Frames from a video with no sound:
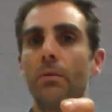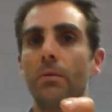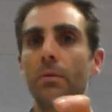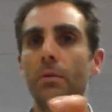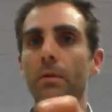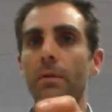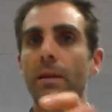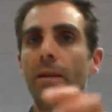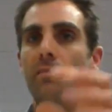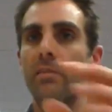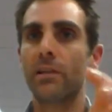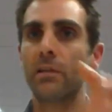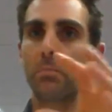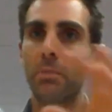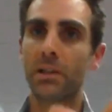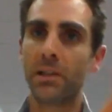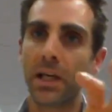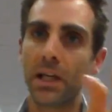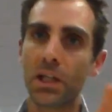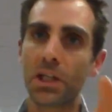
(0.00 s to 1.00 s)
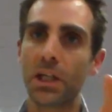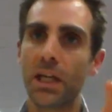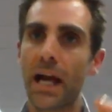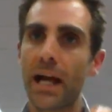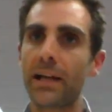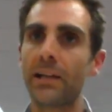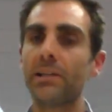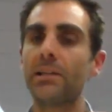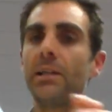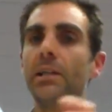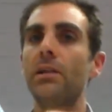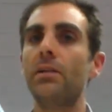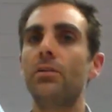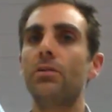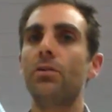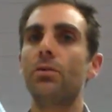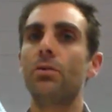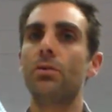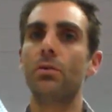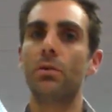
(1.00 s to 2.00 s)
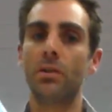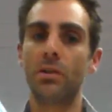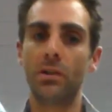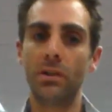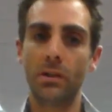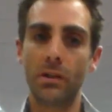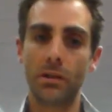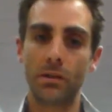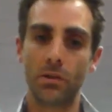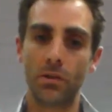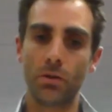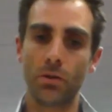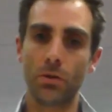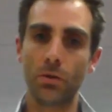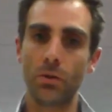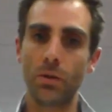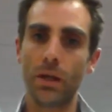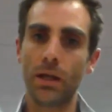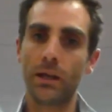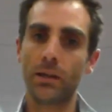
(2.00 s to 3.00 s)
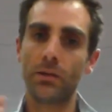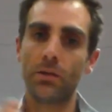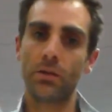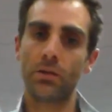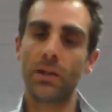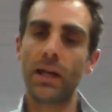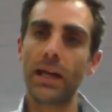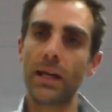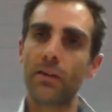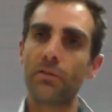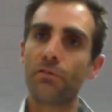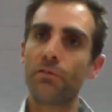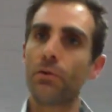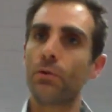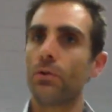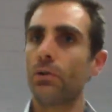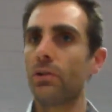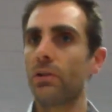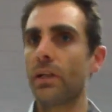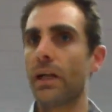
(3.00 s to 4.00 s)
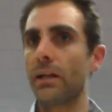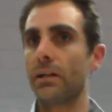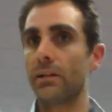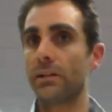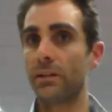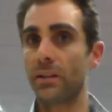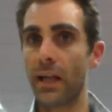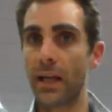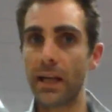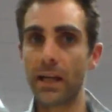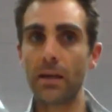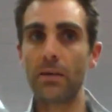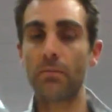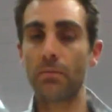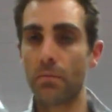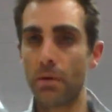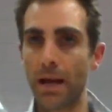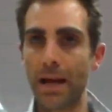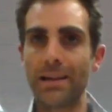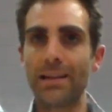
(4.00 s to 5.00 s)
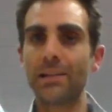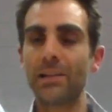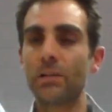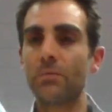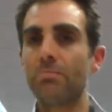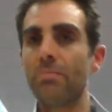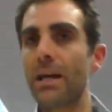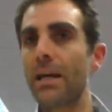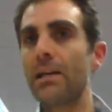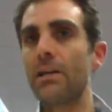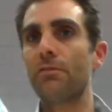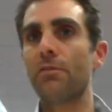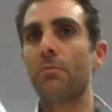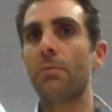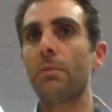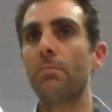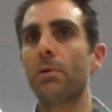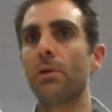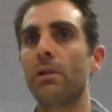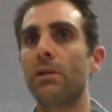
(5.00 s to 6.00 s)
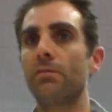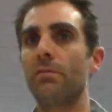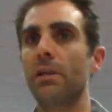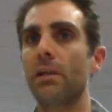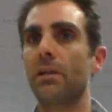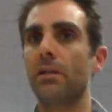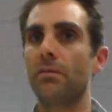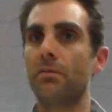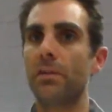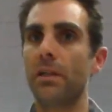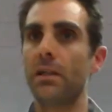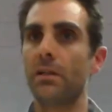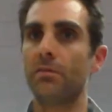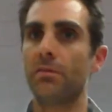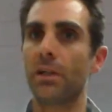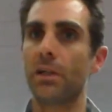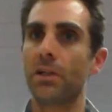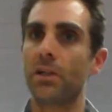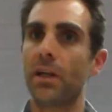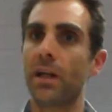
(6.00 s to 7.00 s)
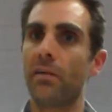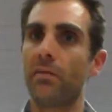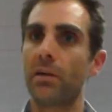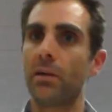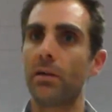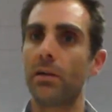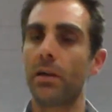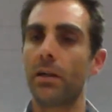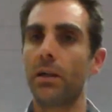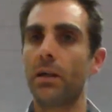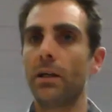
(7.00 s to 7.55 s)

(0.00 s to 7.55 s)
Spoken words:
there is a potentiality to take foods that say, and this is mainly for people in the vegan vegetarian